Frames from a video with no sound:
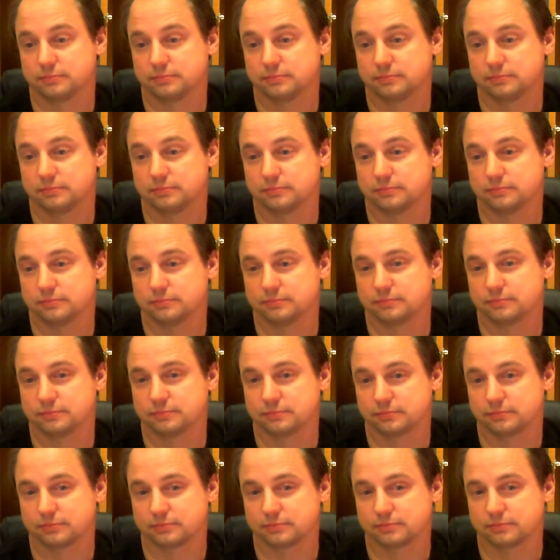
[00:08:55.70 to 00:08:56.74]

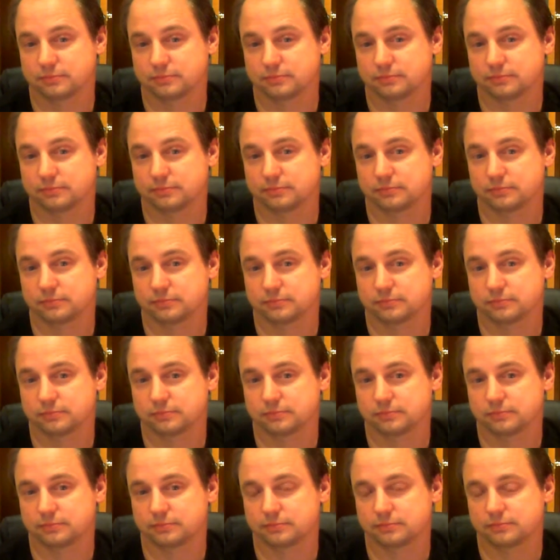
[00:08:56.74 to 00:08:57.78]

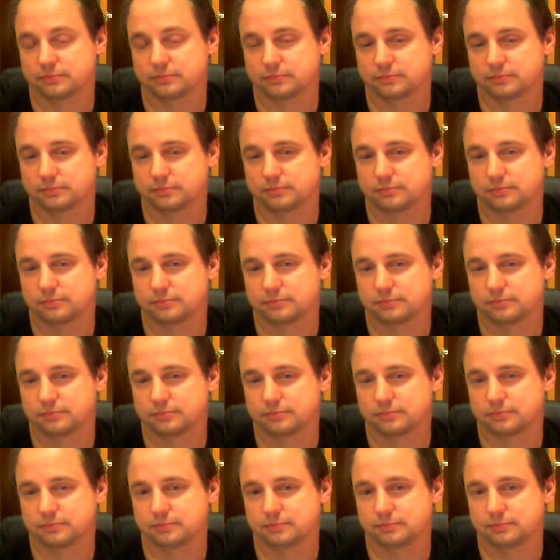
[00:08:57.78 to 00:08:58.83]

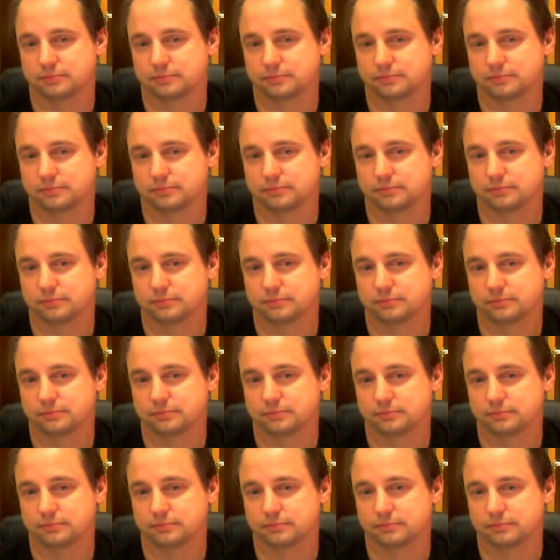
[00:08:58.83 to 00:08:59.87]

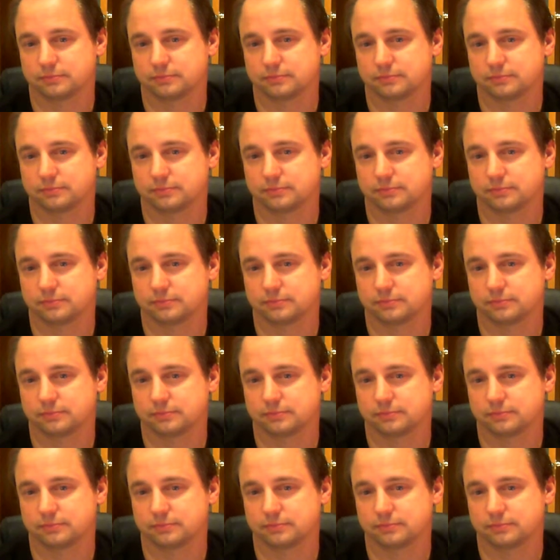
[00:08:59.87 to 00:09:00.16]
(silent)